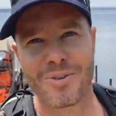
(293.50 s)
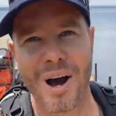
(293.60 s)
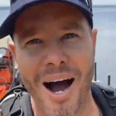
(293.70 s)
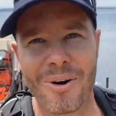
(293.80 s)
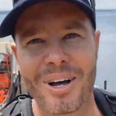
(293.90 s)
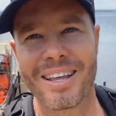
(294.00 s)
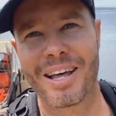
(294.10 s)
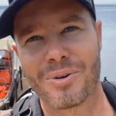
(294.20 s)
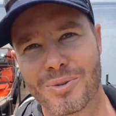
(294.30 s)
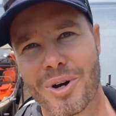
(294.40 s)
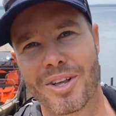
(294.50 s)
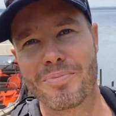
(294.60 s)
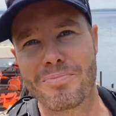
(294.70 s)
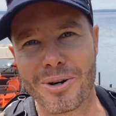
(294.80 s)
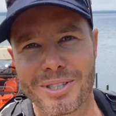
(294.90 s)
Wow, that was one of the
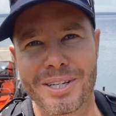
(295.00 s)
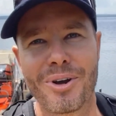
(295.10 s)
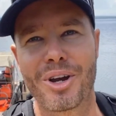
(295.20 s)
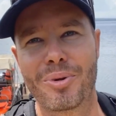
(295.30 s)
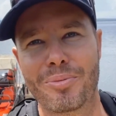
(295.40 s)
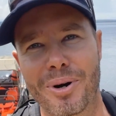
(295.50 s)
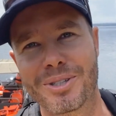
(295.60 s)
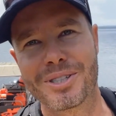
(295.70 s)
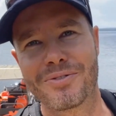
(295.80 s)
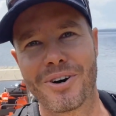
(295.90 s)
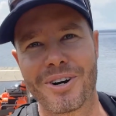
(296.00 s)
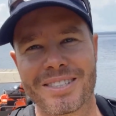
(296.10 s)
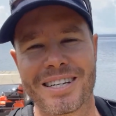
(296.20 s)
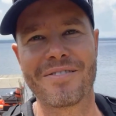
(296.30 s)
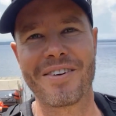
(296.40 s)
most incredible boat safaris
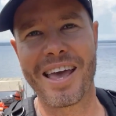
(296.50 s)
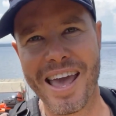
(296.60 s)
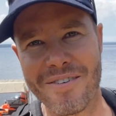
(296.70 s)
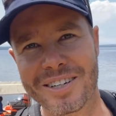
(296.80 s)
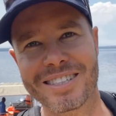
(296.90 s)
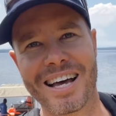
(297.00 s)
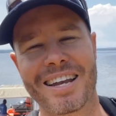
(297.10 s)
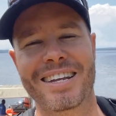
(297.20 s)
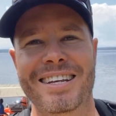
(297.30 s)
that I've ever done.